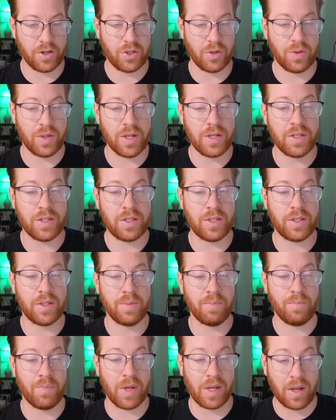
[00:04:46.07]
So
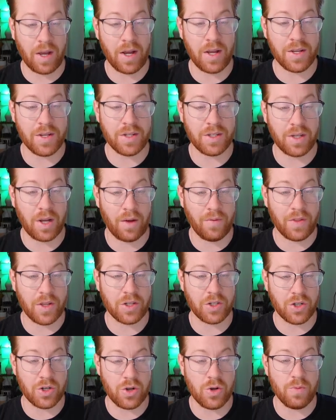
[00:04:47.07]
this, because of
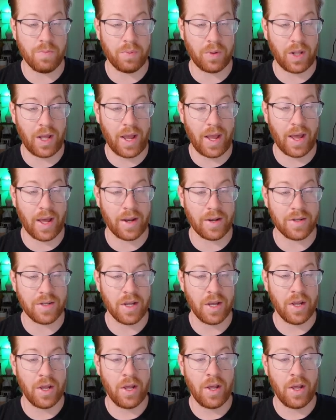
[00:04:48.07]
this new planned